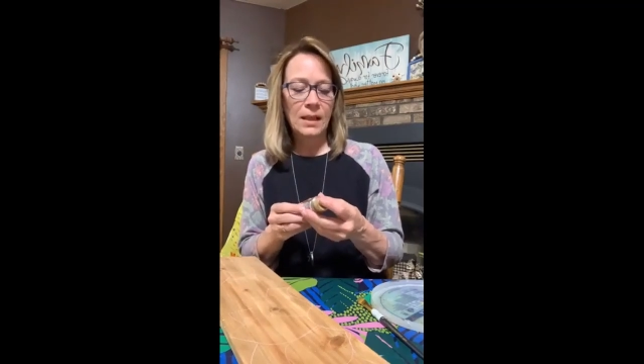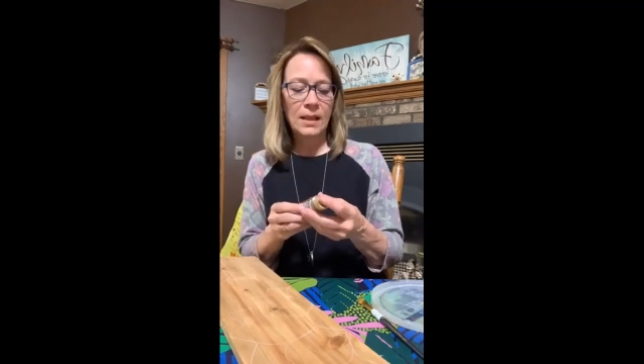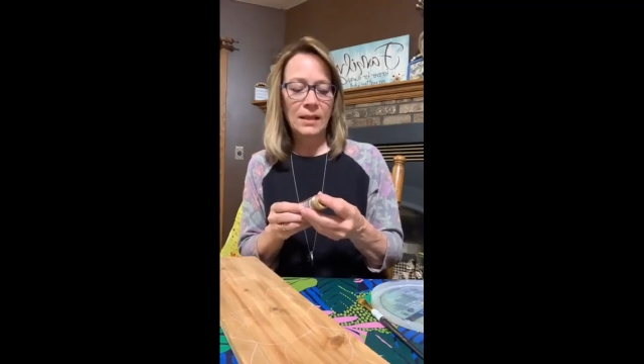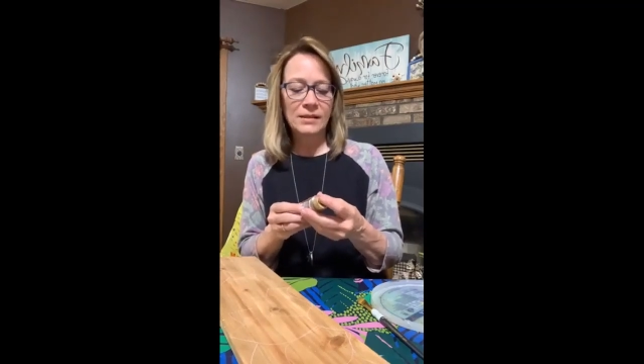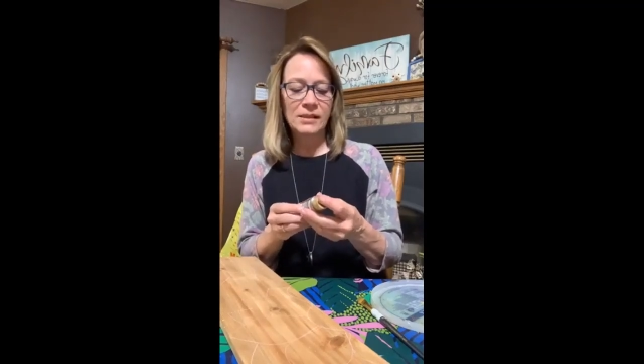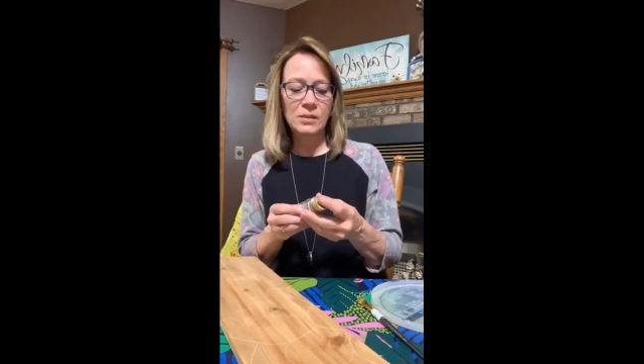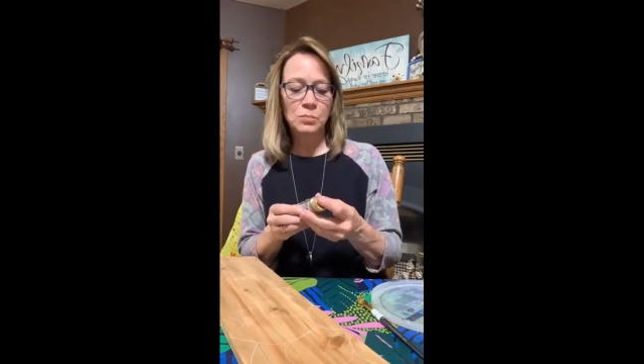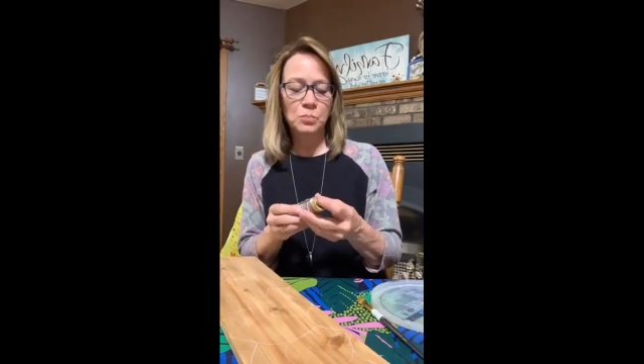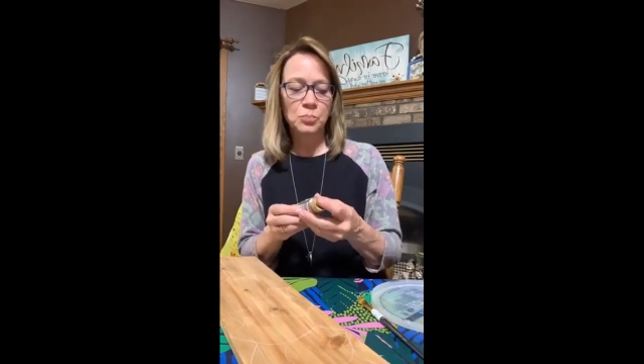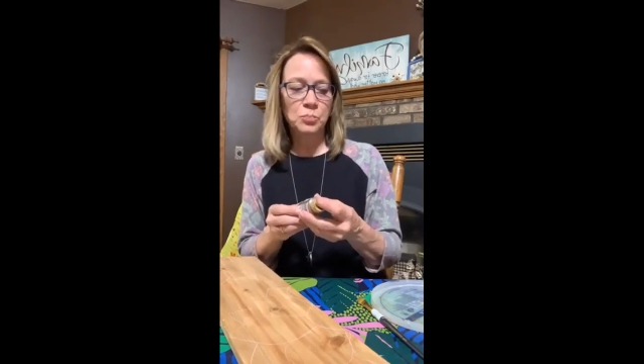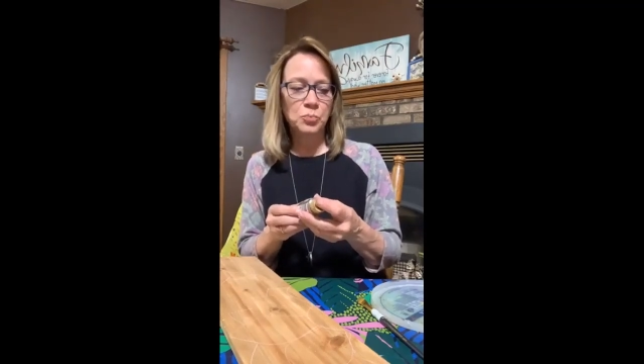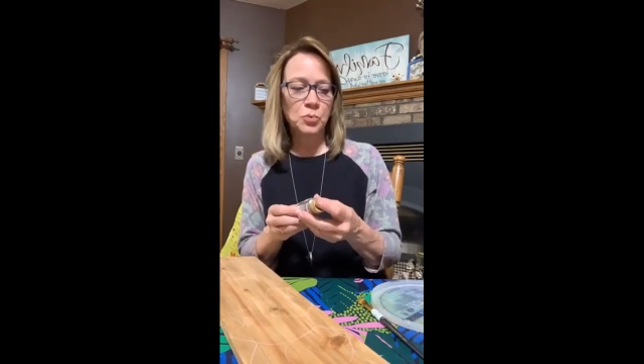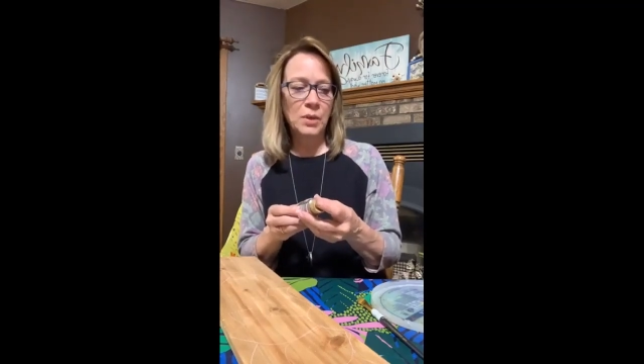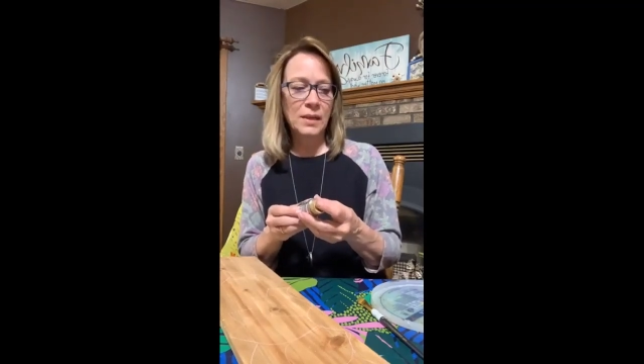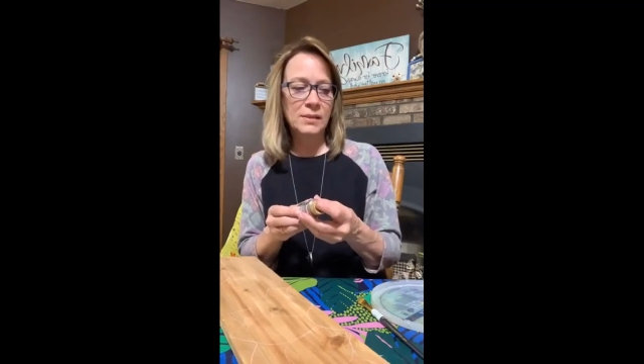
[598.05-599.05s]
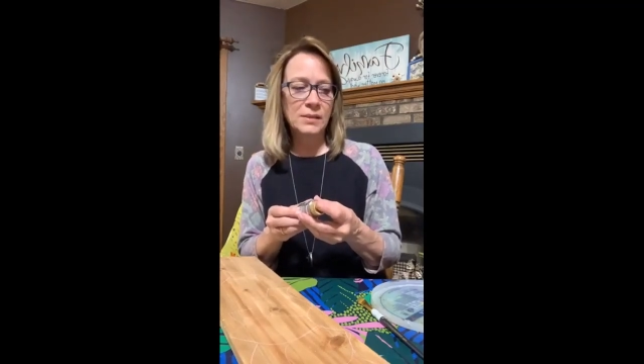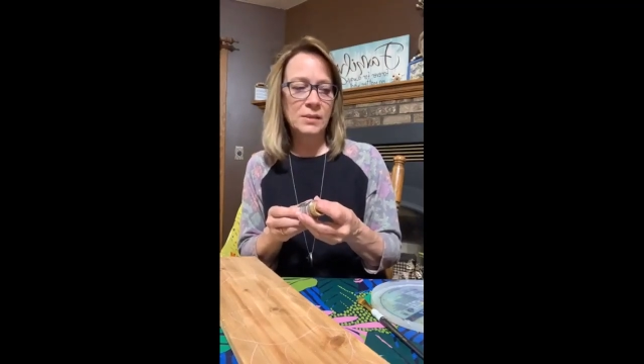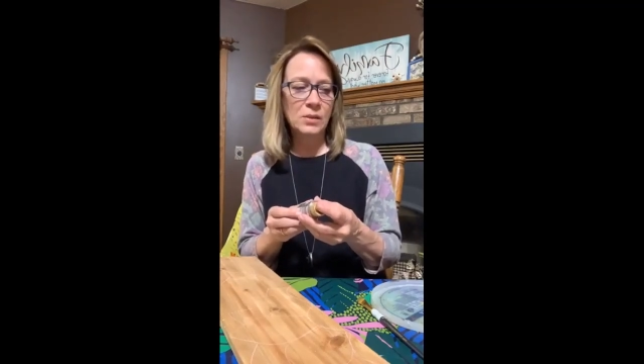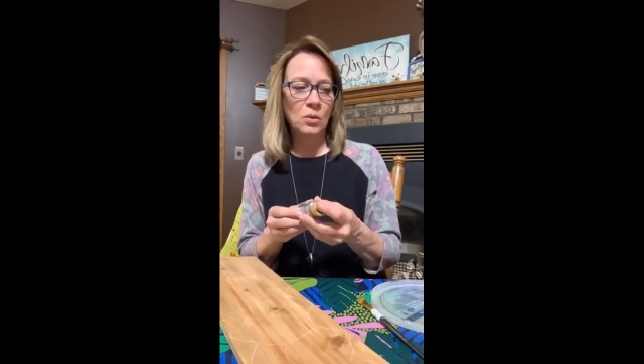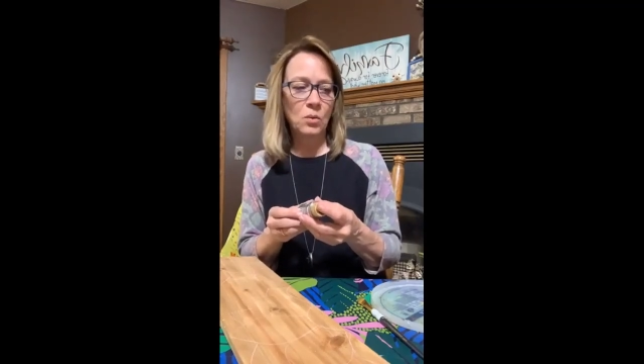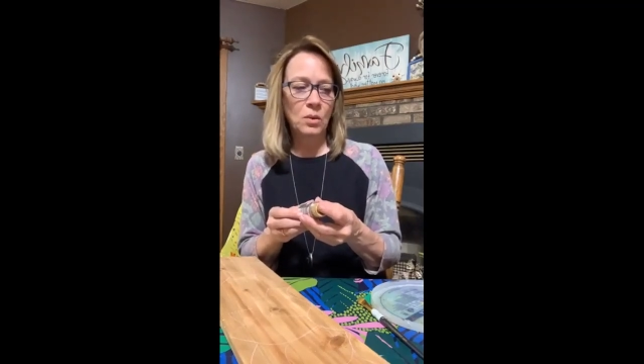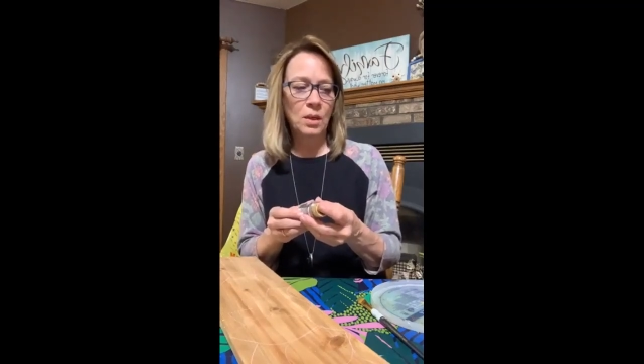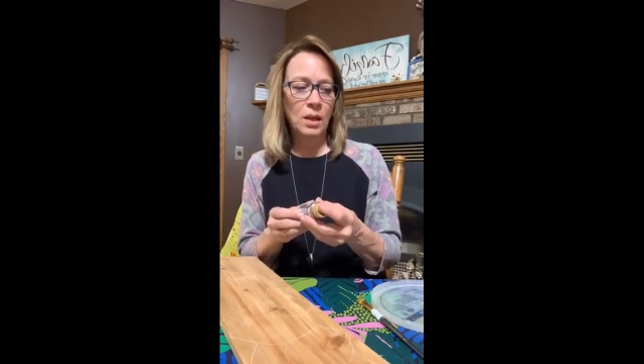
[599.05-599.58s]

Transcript: espresso